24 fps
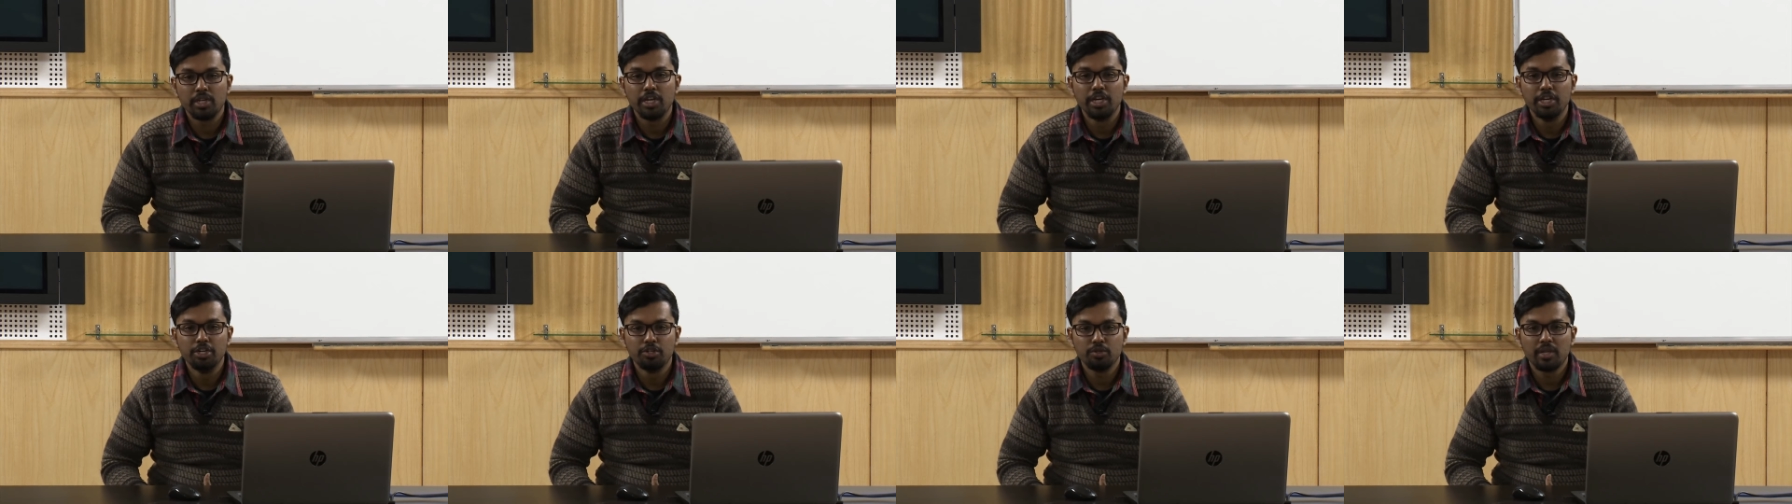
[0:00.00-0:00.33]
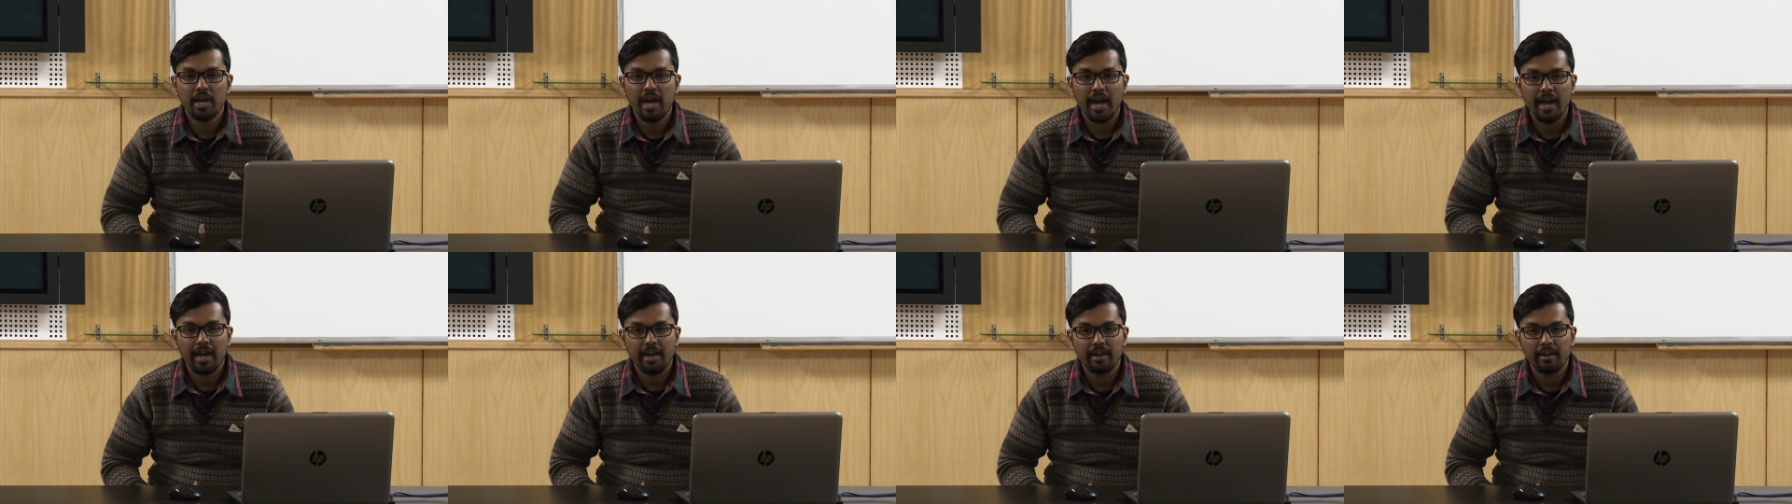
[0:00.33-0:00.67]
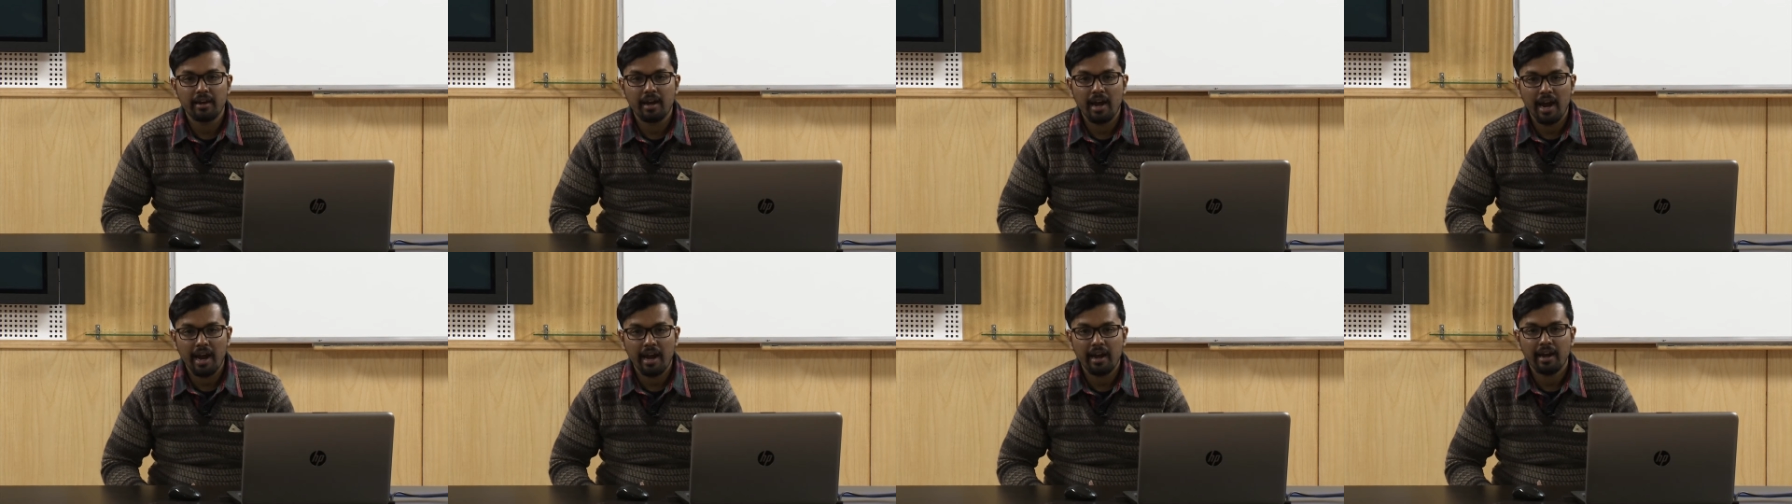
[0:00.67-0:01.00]
into the
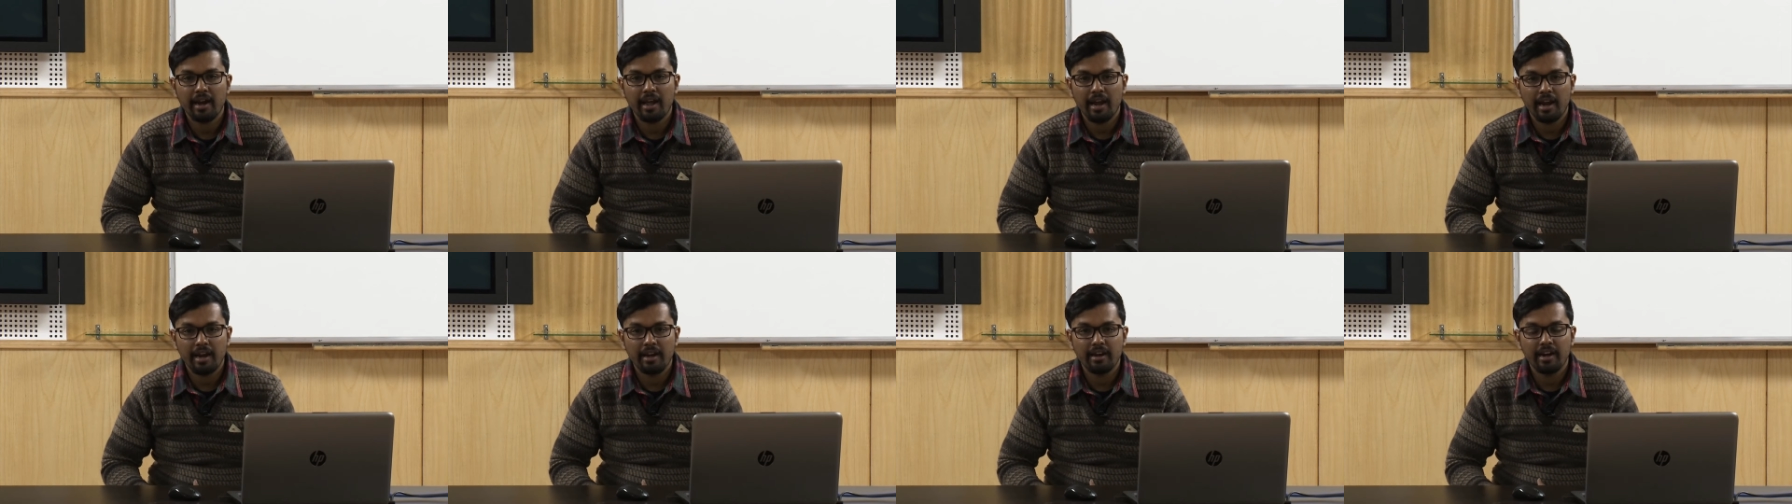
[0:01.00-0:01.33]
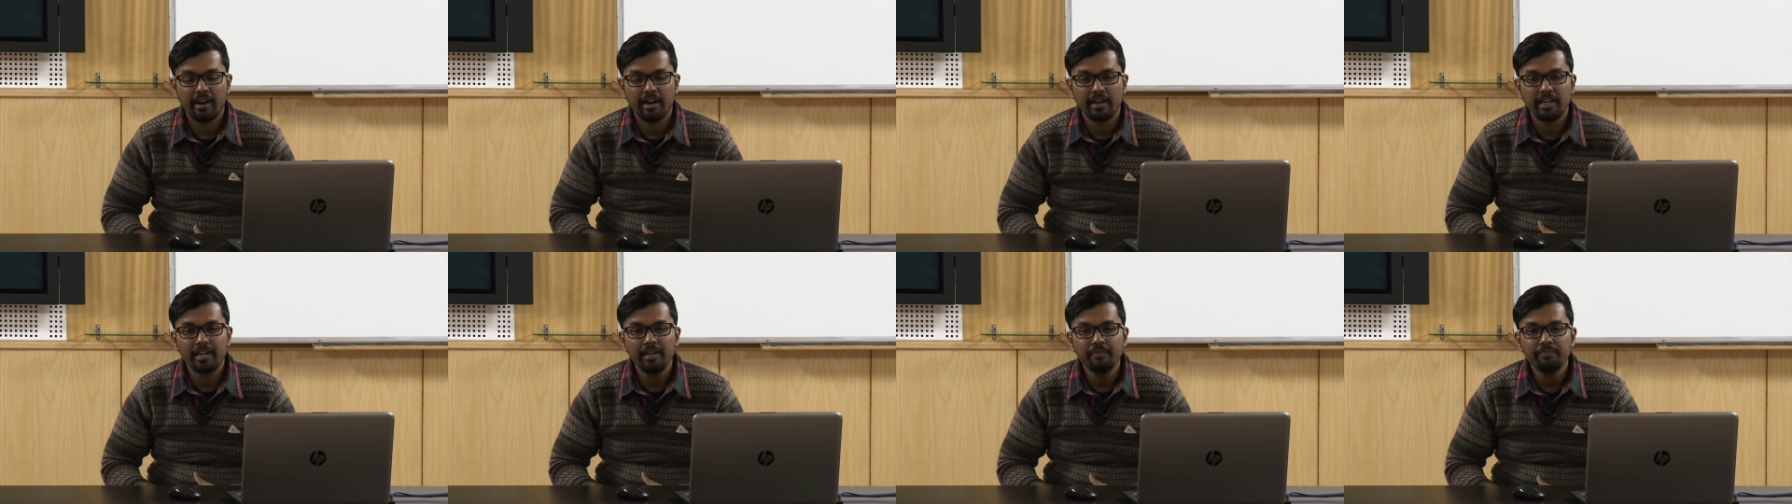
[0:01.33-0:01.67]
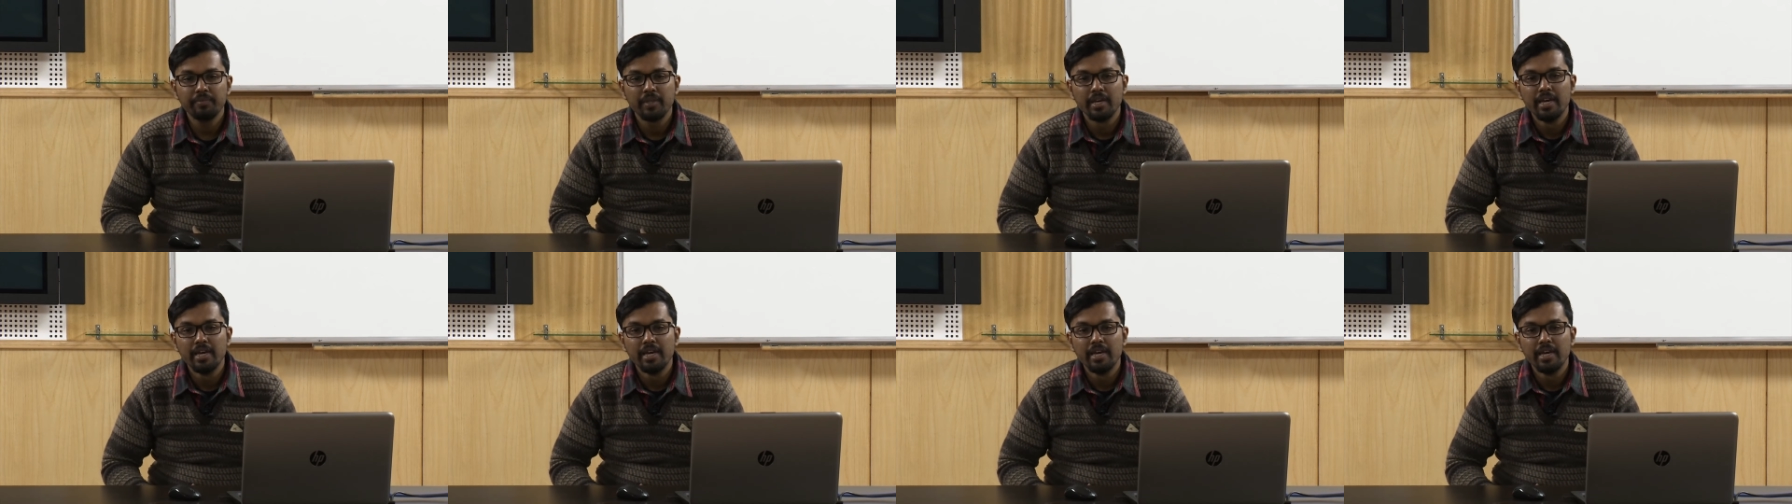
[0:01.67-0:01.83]
higher hierarchy.